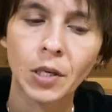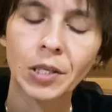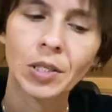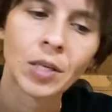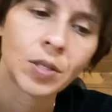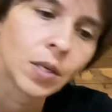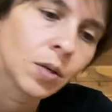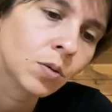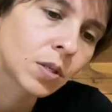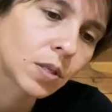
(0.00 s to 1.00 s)
Because I see
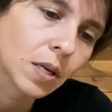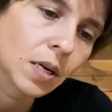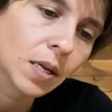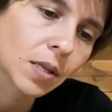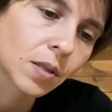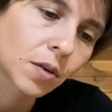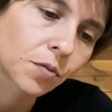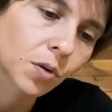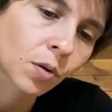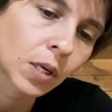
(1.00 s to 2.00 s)
you sitting in there
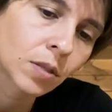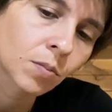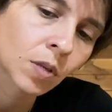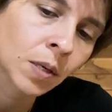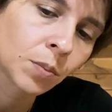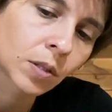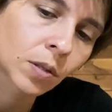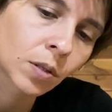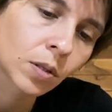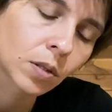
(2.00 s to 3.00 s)
for quite some time
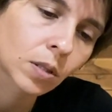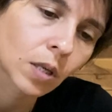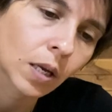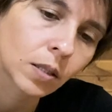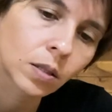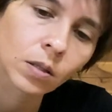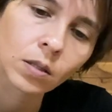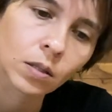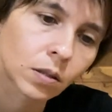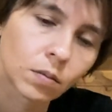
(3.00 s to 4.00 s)
until you decided to
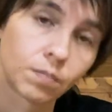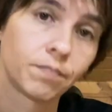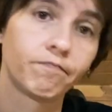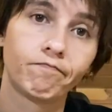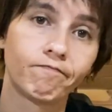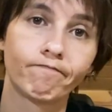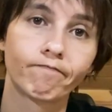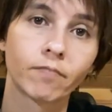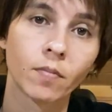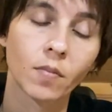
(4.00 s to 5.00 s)
just
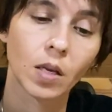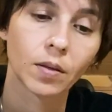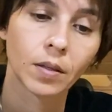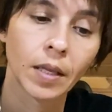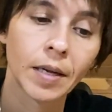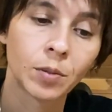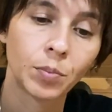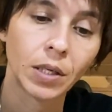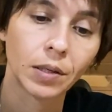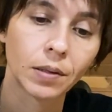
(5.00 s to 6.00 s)
let it
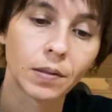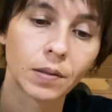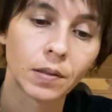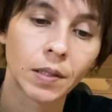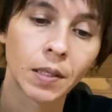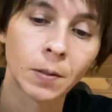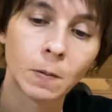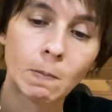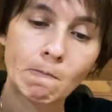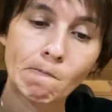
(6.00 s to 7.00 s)
be, you know?